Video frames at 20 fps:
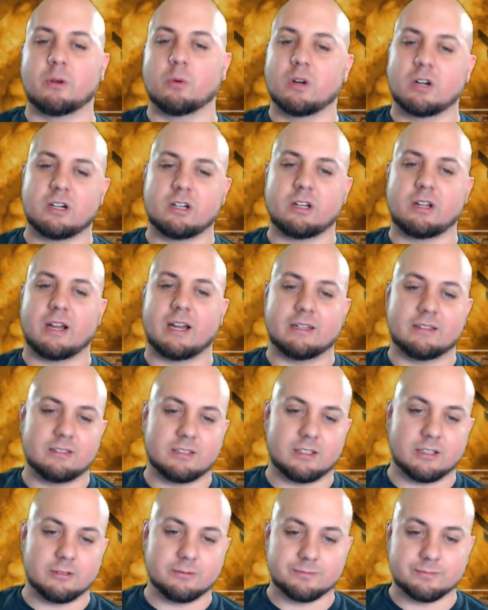Where are you at?
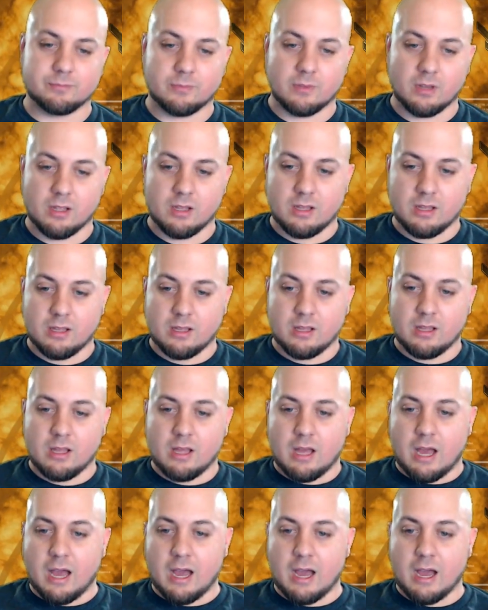You
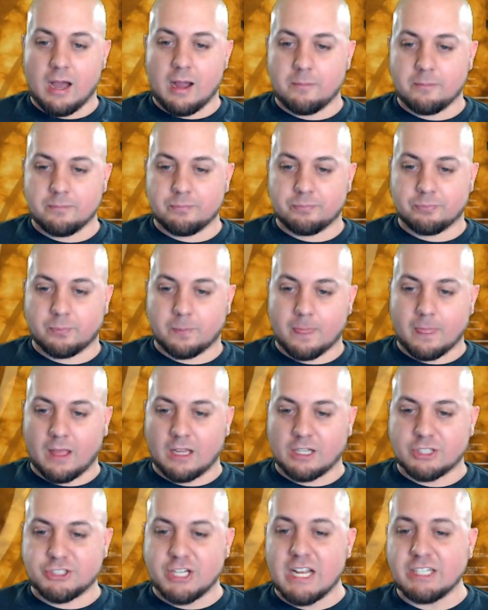know?
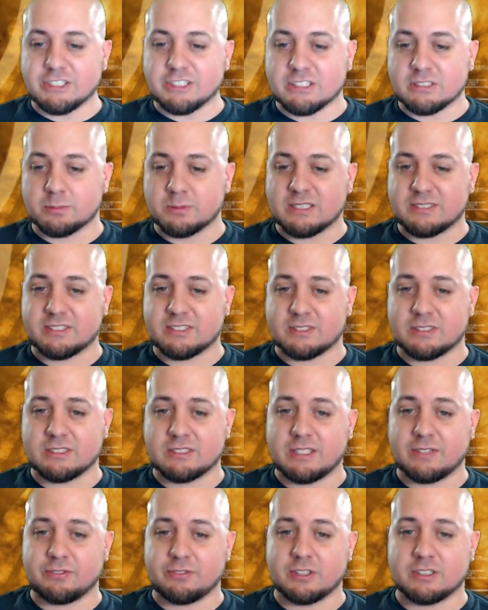Changing some
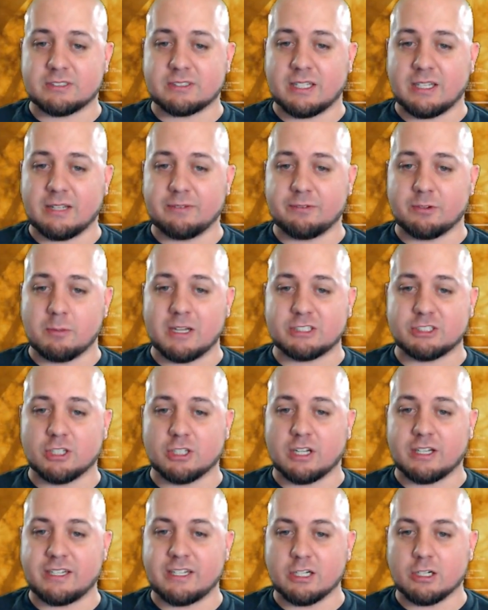different information
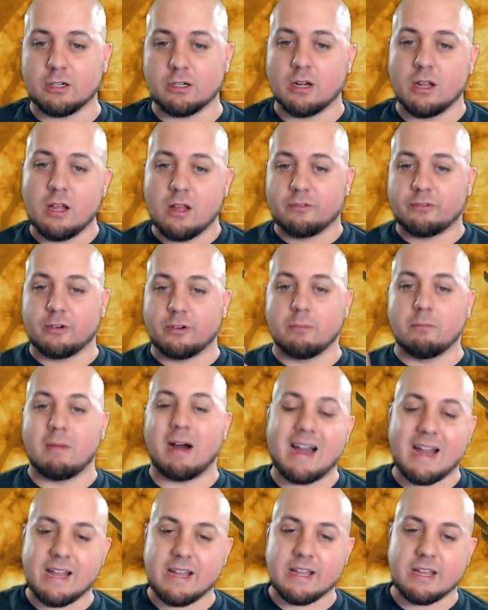on here. For
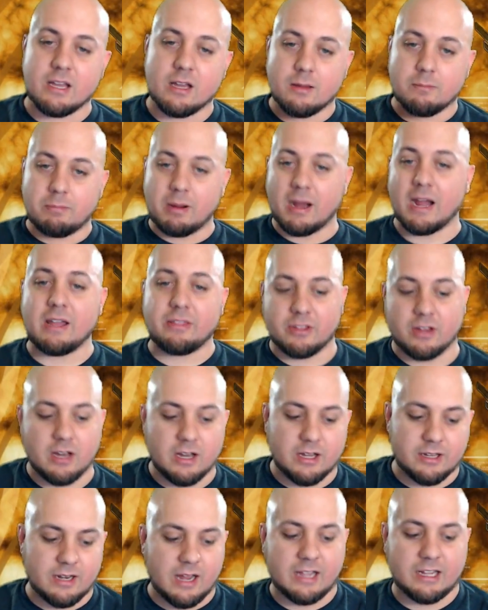my
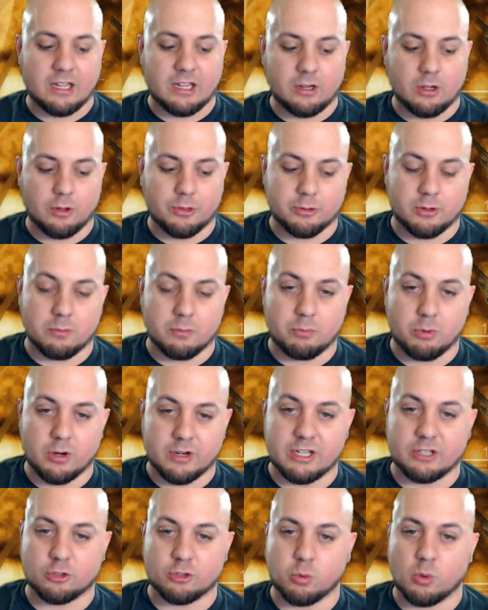Python, I can go through and put
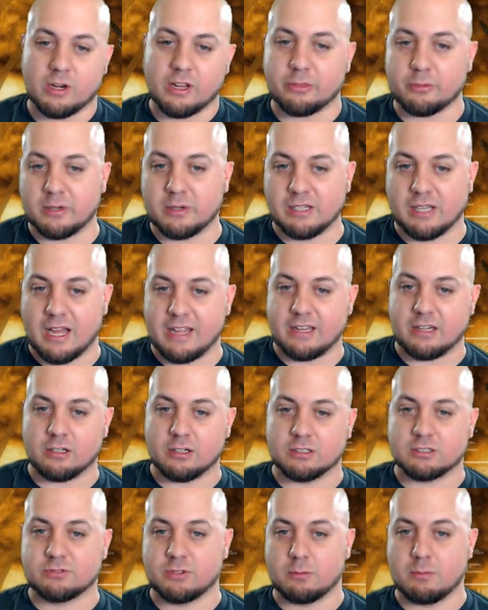in 23 light
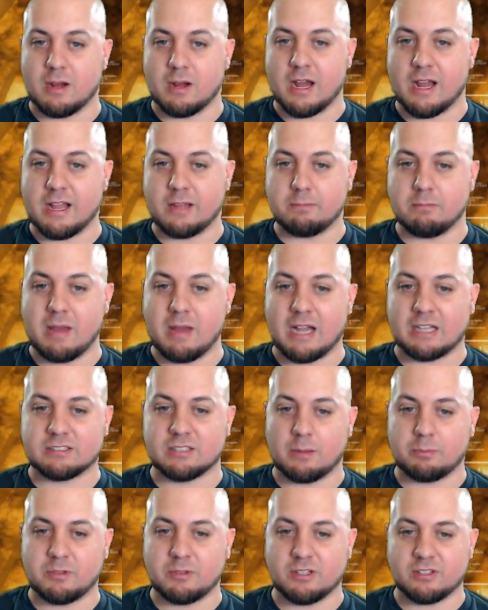years for my max
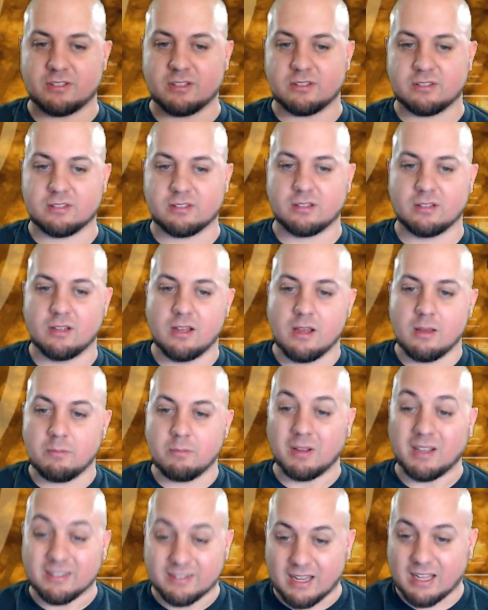hop distance,
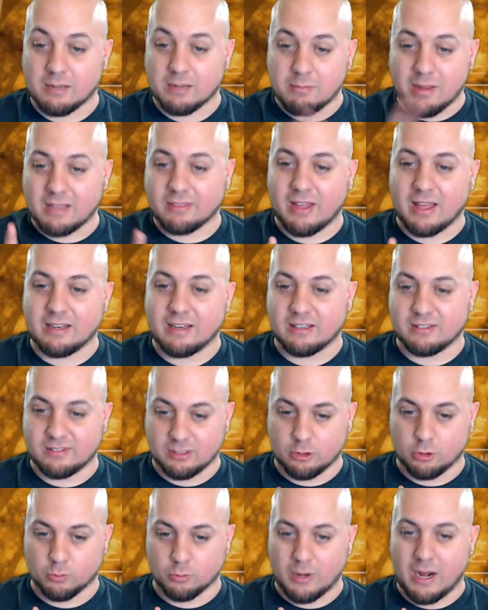because I can make that in a
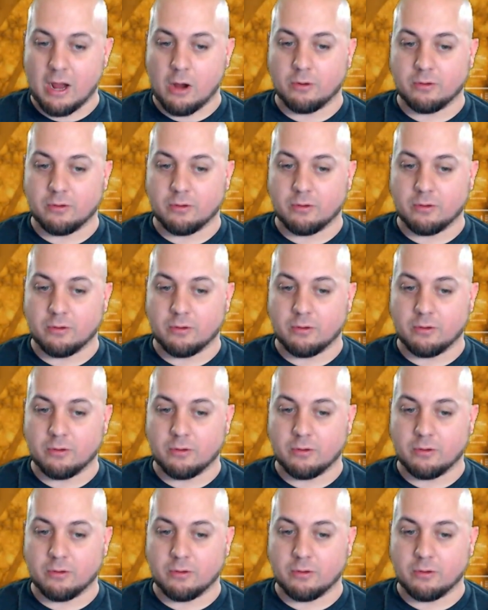single route.